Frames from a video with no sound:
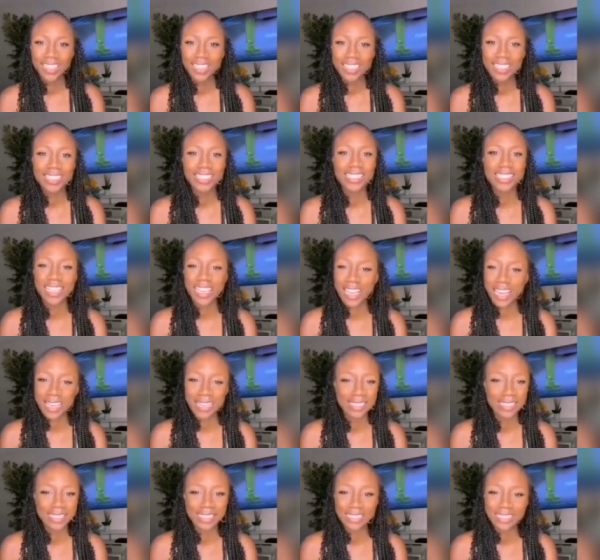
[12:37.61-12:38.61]
This is the
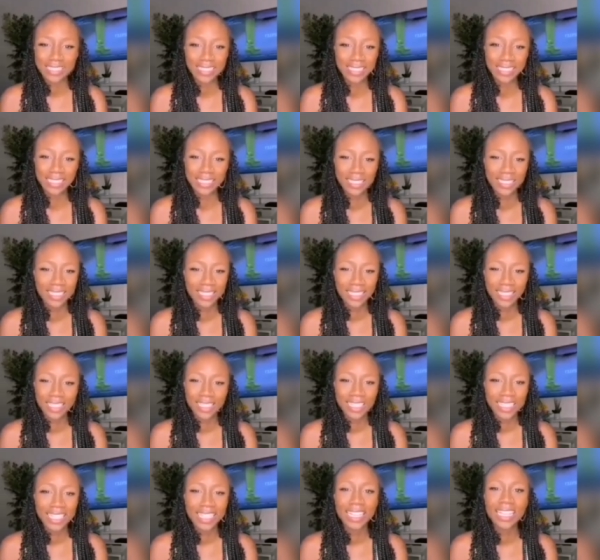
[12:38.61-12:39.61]
end.
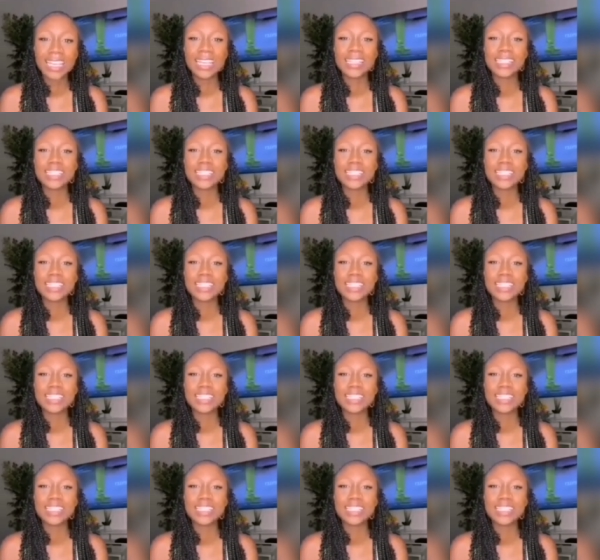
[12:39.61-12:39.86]
He